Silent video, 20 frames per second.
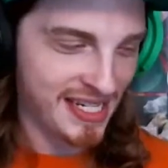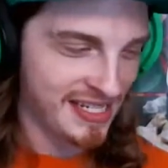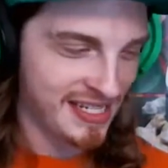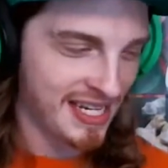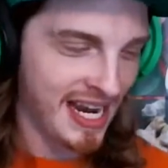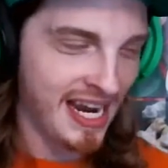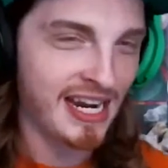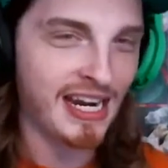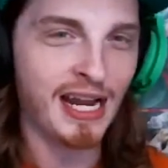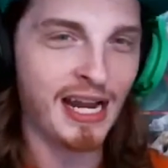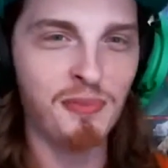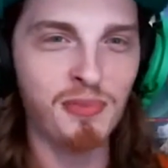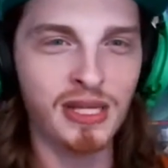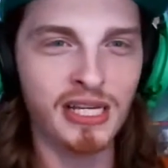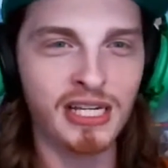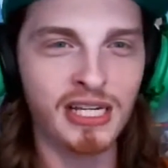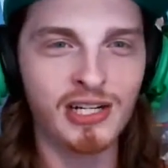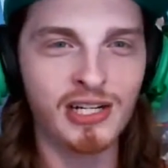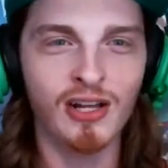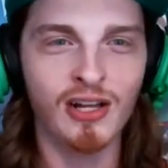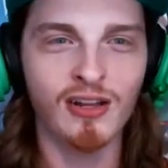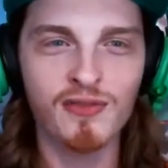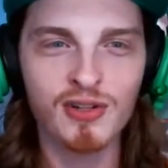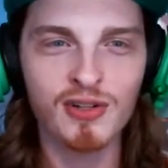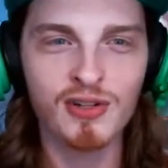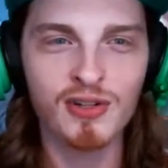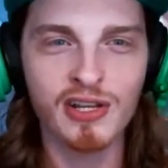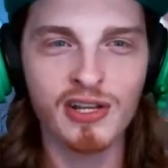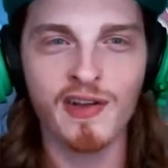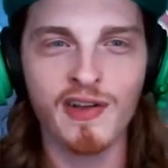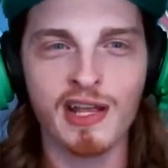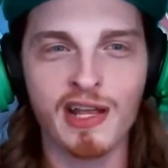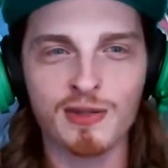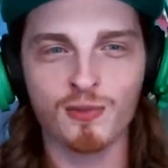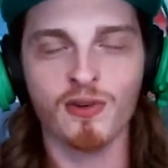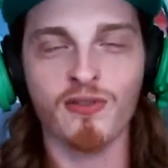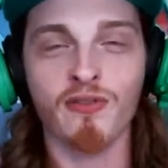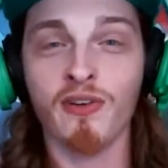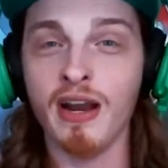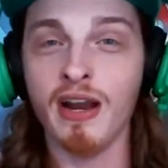is, hey, I play Call of Duty Advanced
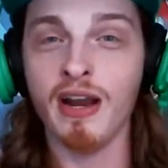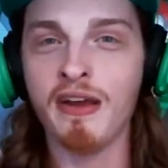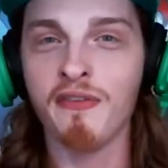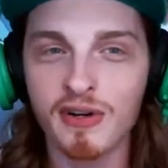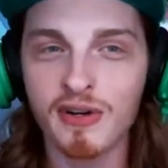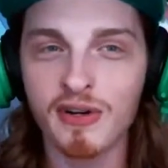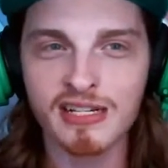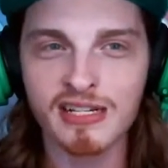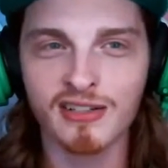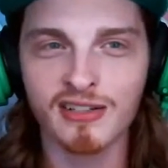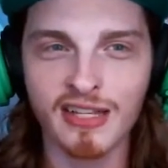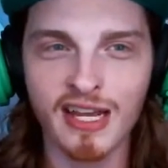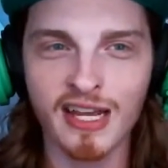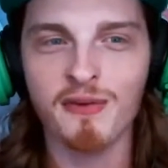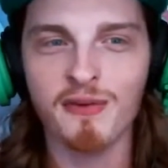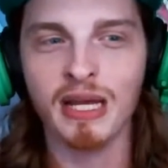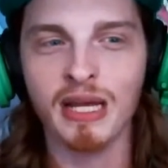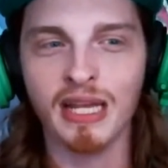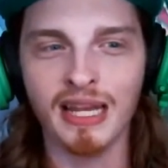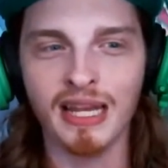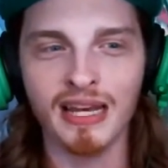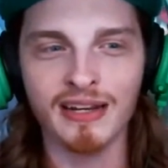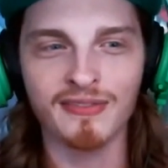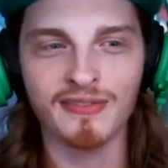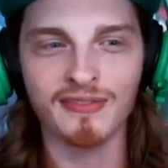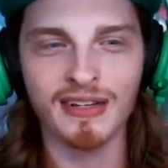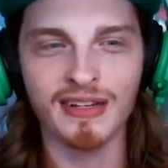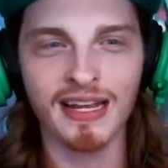Warfare every single day of my life,